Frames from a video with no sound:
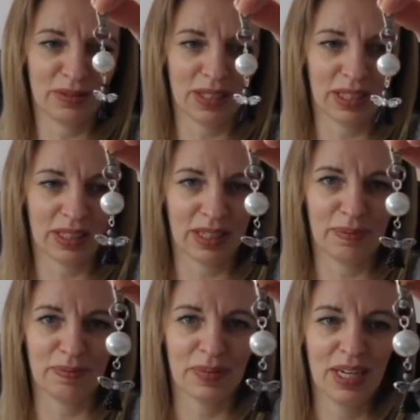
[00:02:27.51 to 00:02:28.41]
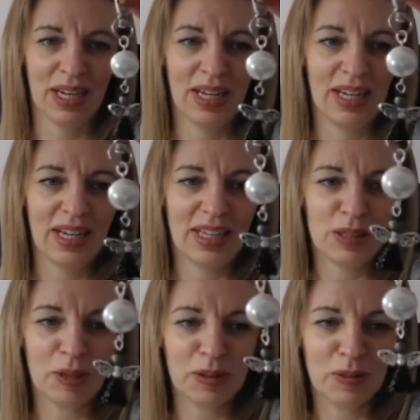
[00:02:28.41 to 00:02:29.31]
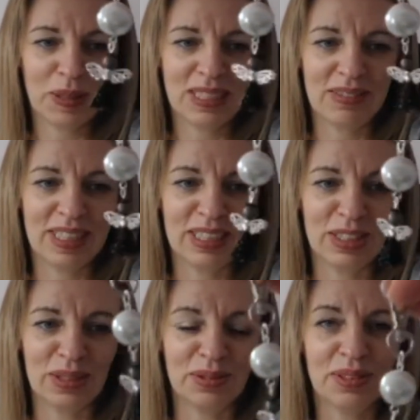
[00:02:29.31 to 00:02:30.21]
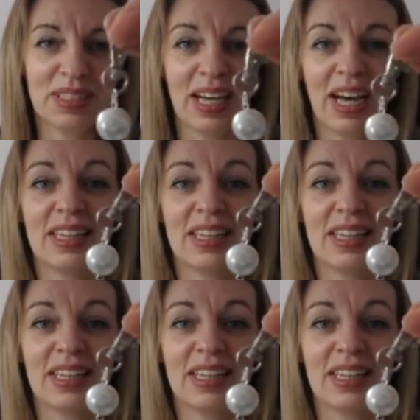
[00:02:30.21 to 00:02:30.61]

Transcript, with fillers: little Sparkles Facer Angels,